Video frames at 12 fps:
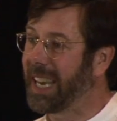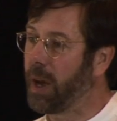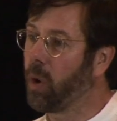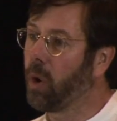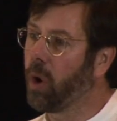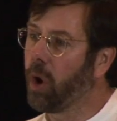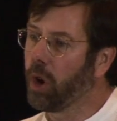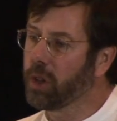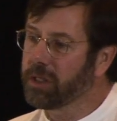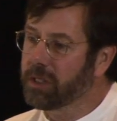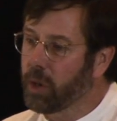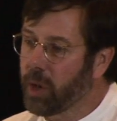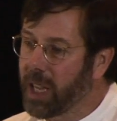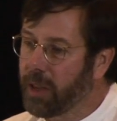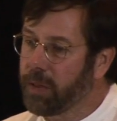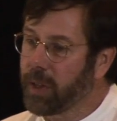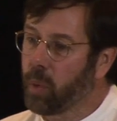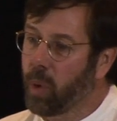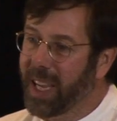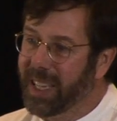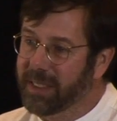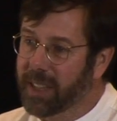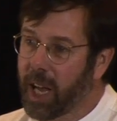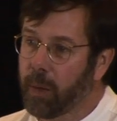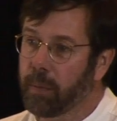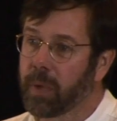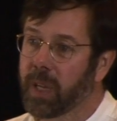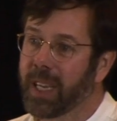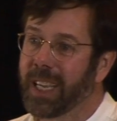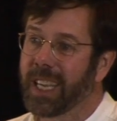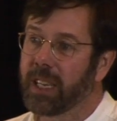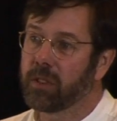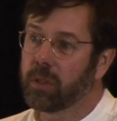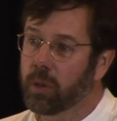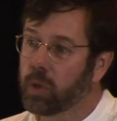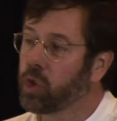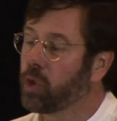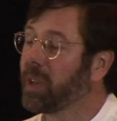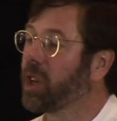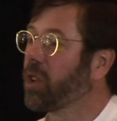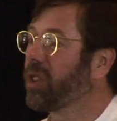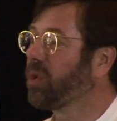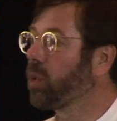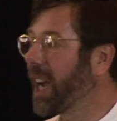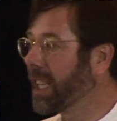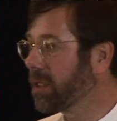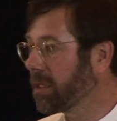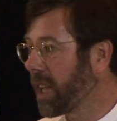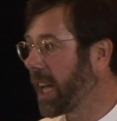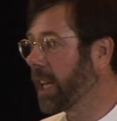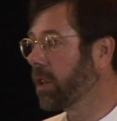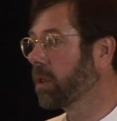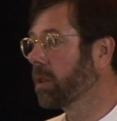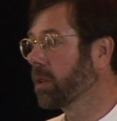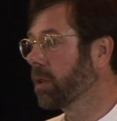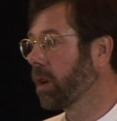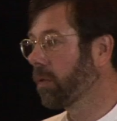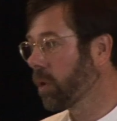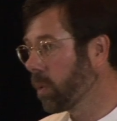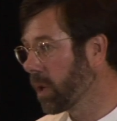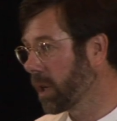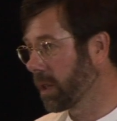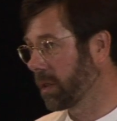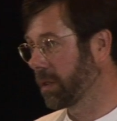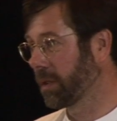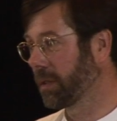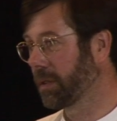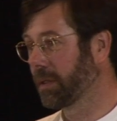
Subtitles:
Now, also, if it wakes up, it is good to be on the right side of the world.